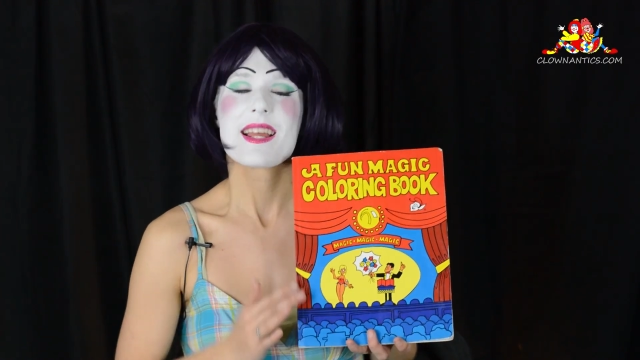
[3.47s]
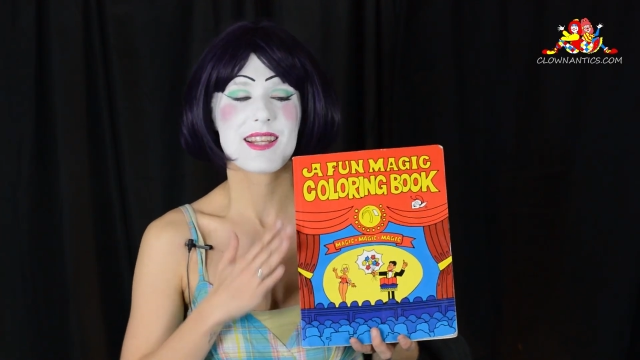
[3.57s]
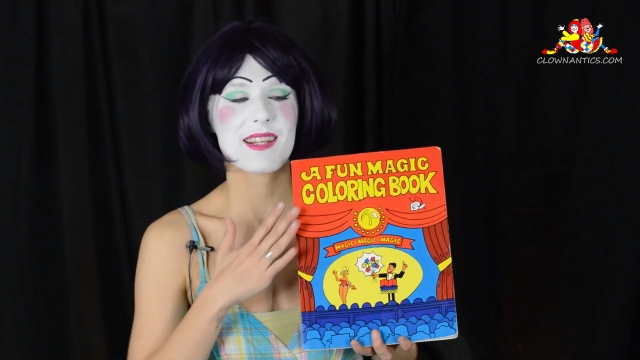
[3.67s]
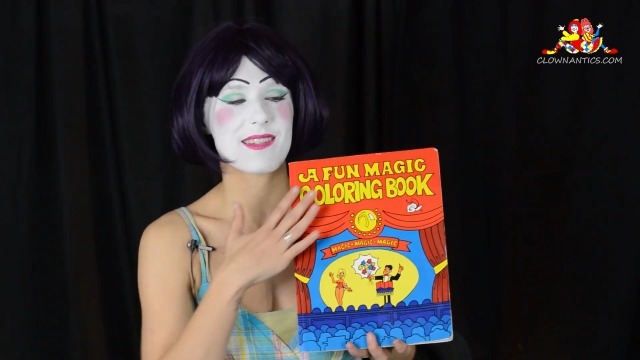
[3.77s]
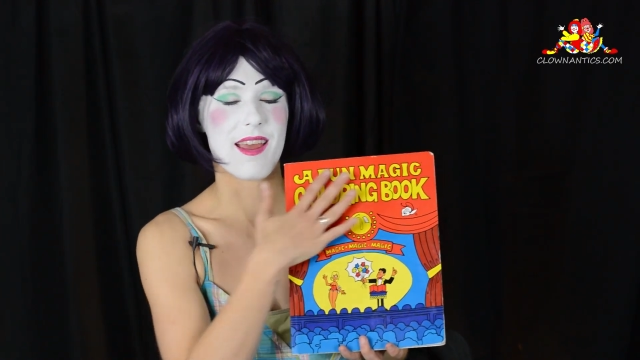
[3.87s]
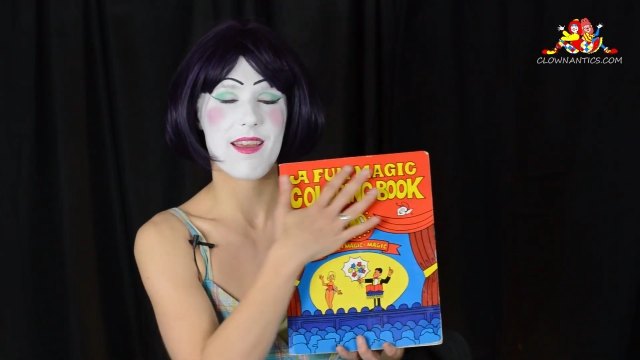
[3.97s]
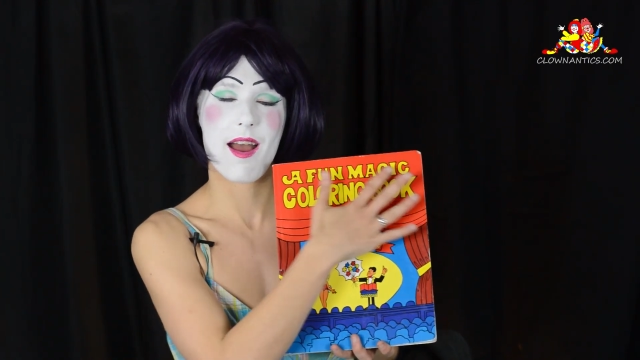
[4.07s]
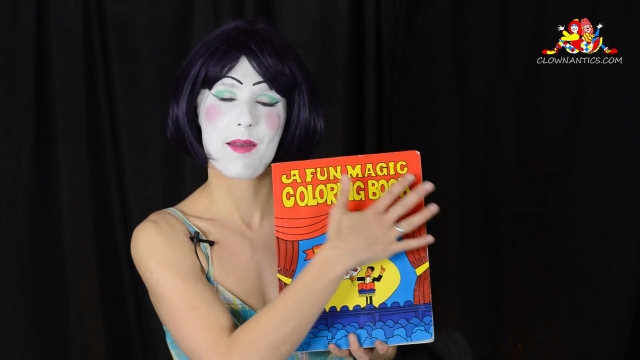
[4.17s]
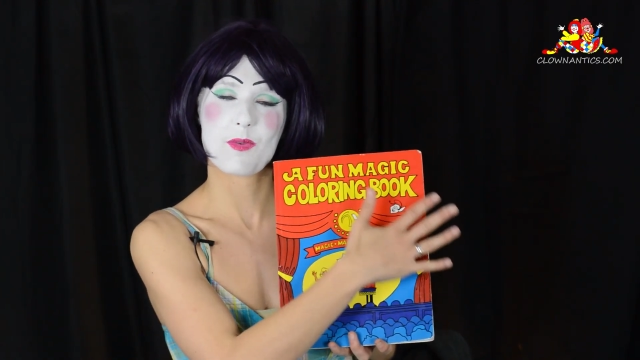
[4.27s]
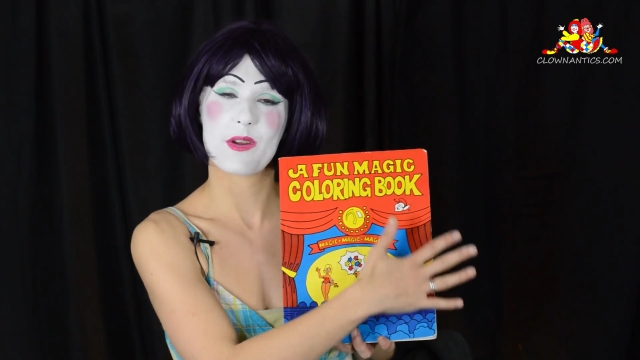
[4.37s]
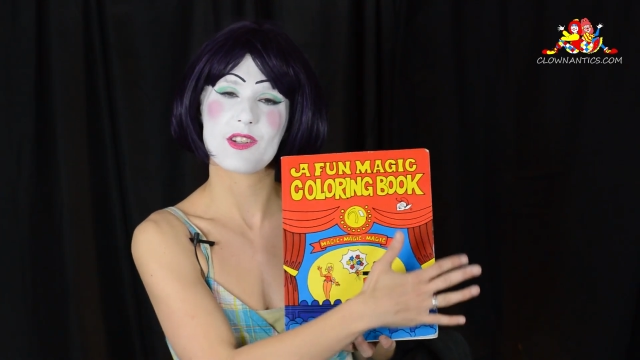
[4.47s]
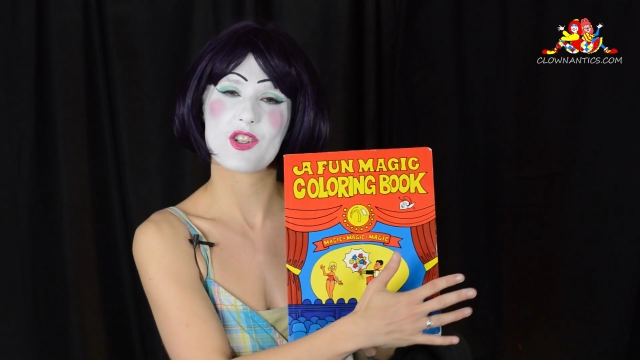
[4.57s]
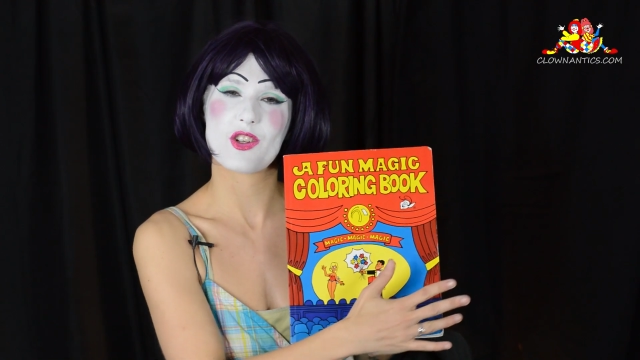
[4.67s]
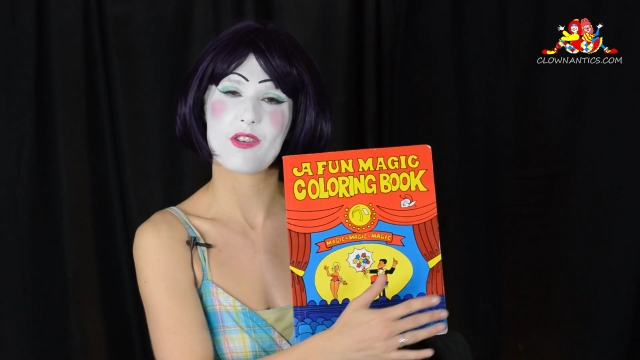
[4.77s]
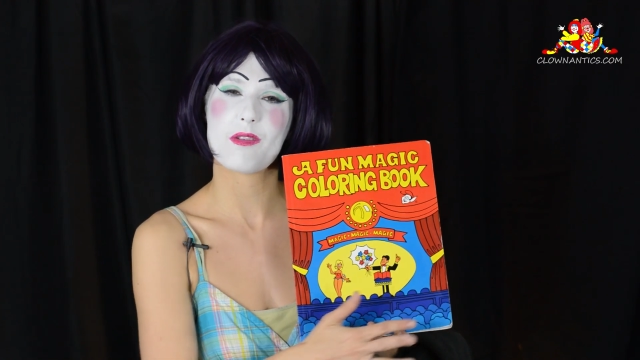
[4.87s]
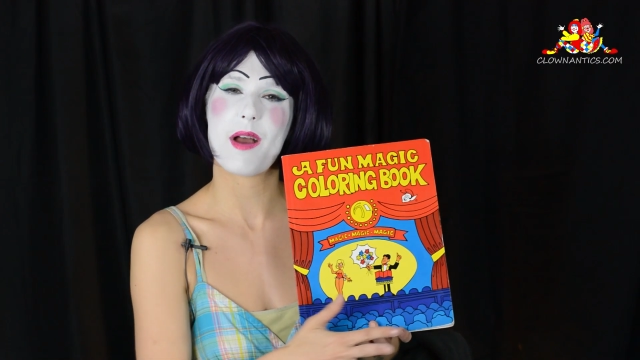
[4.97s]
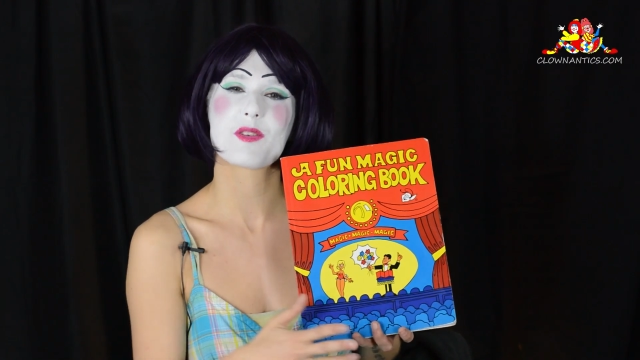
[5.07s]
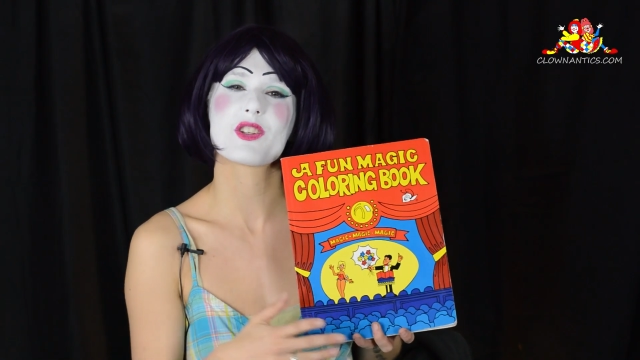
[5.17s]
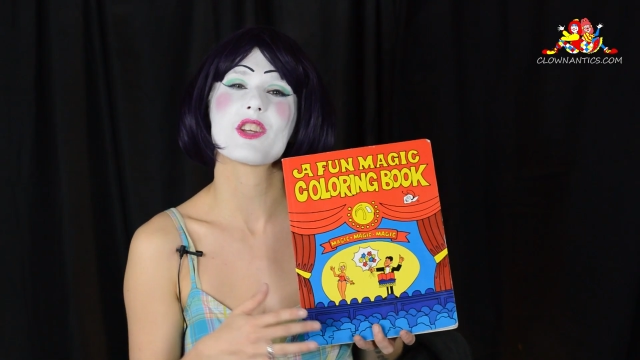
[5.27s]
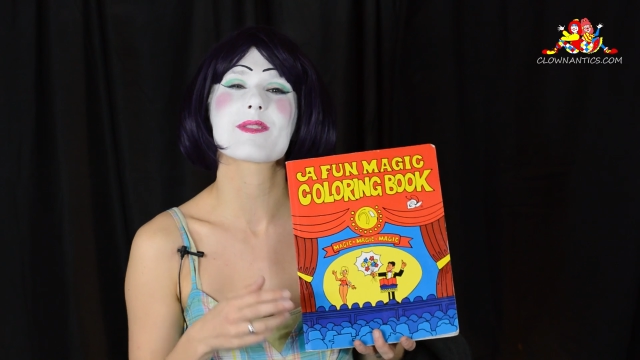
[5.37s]
Today I'm going to show you
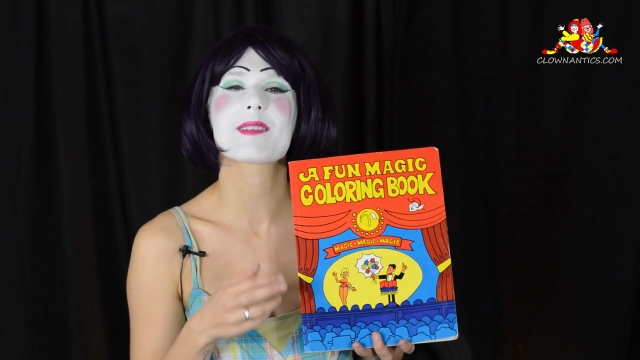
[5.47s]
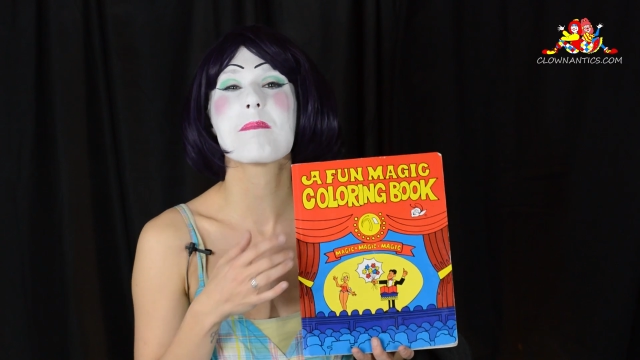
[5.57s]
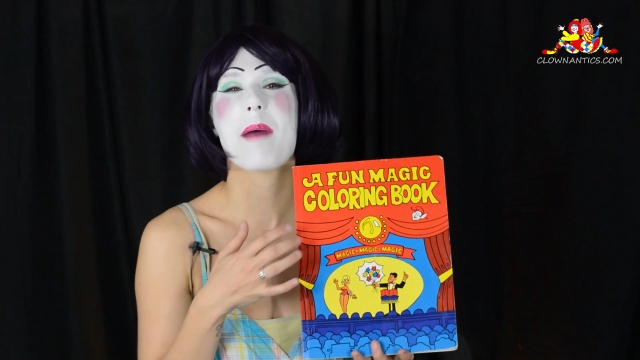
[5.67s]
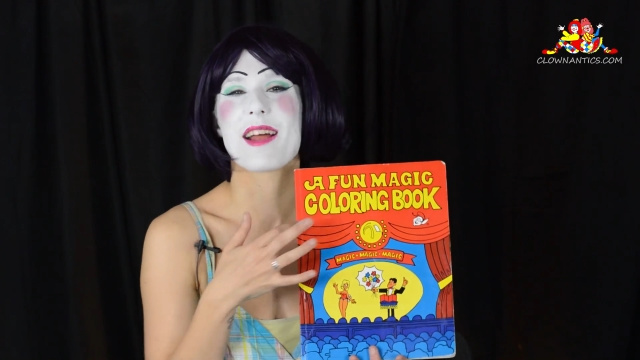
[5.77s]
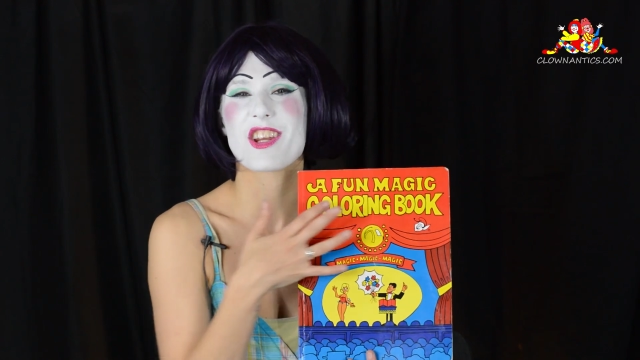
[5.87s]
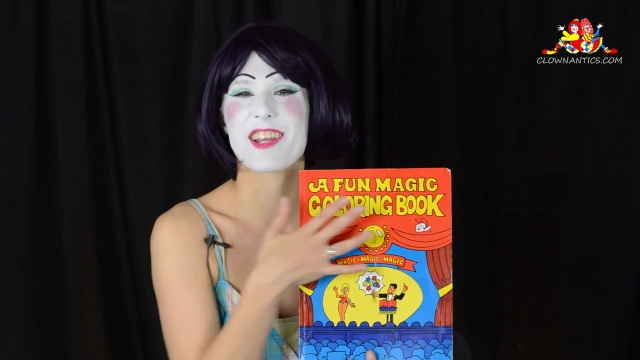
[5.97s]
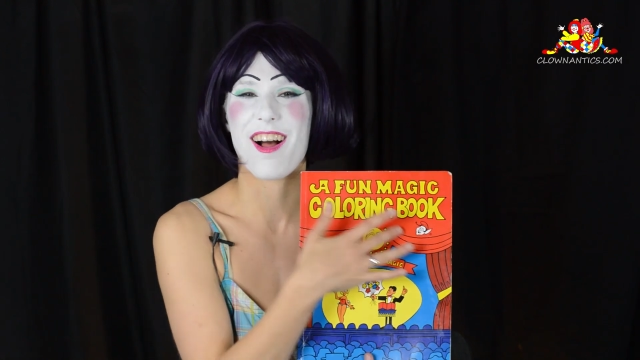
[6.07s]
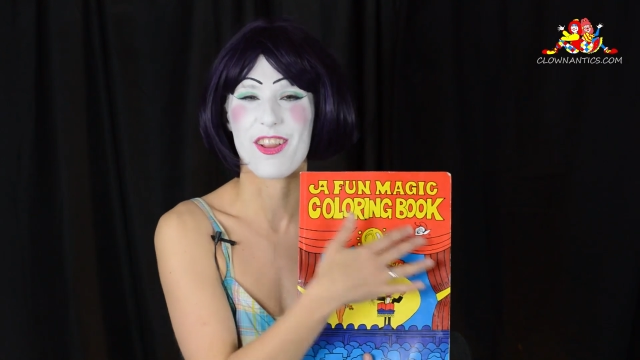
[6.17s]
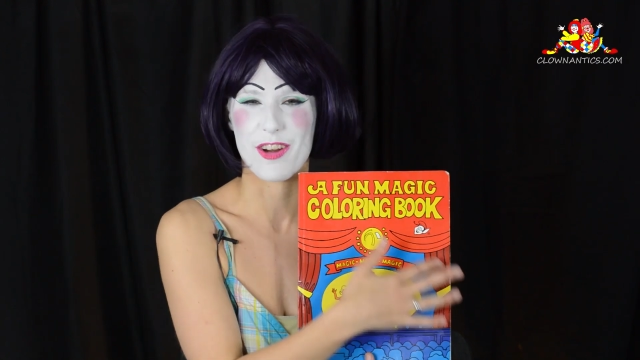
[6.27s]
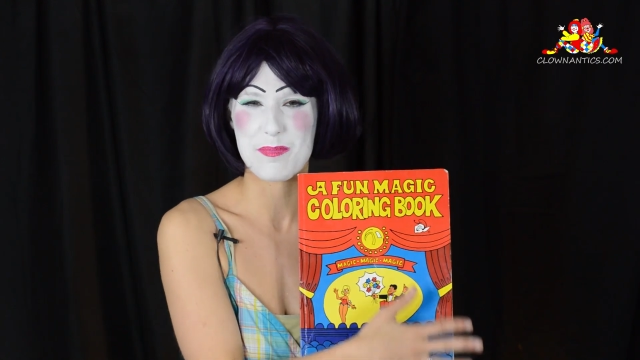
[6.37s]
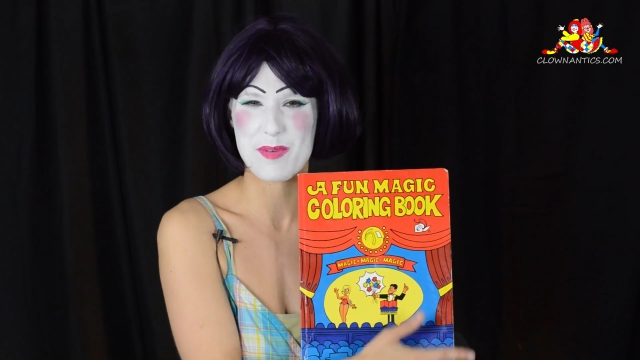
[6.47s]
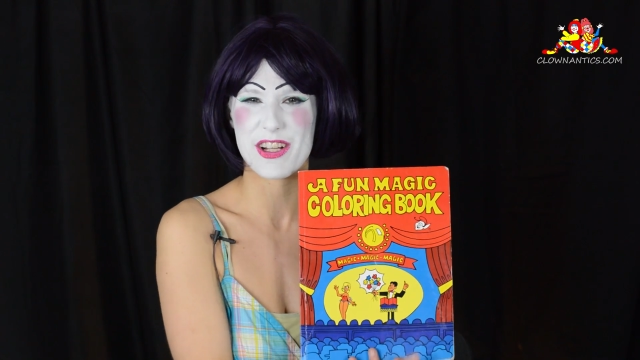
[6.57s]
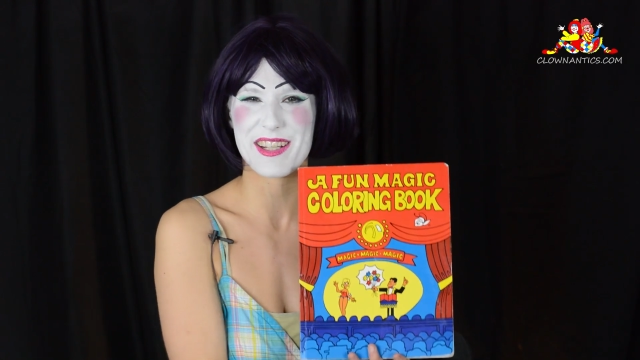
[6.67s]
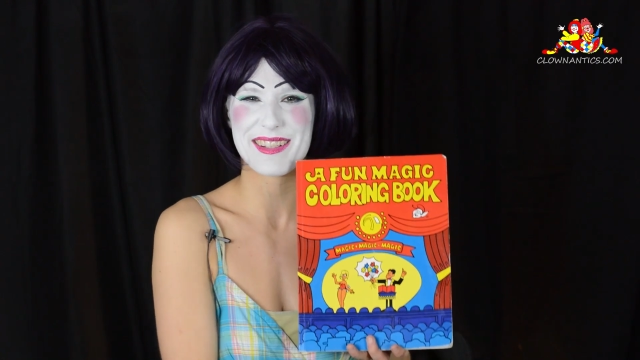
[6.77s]
how to use a magic coloring book.